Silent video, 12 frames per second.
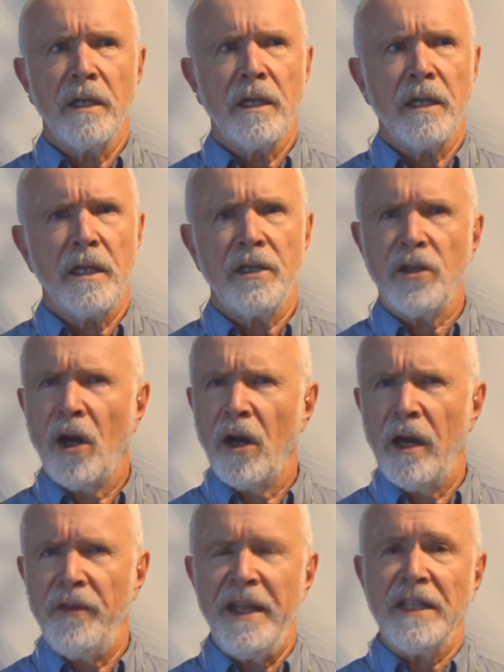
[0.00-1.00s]

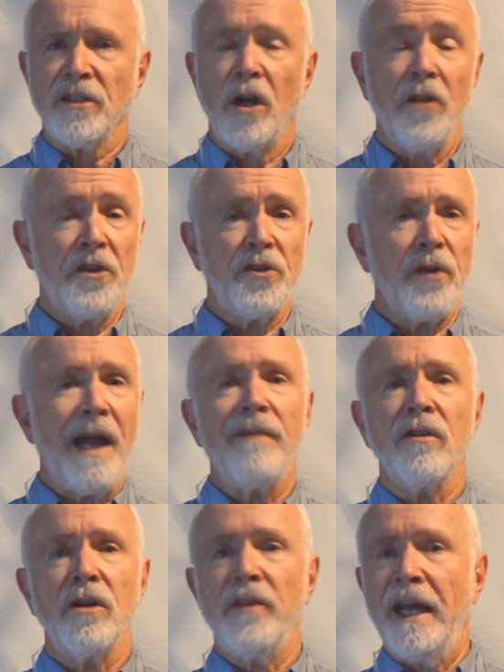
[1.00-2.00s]
guitar, I think it's called the
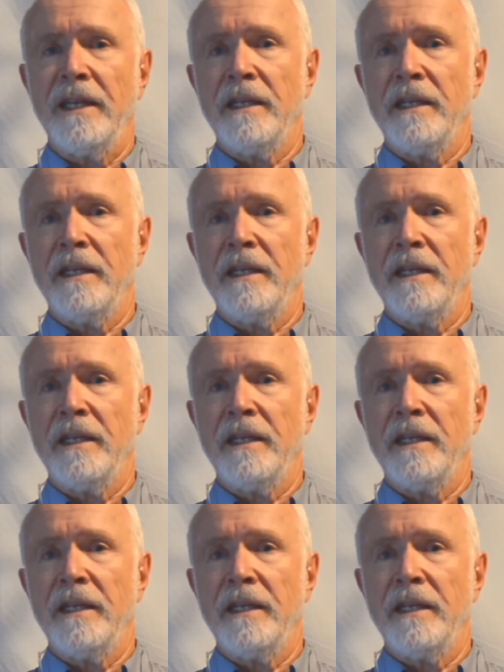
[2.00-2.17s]
Traveler, that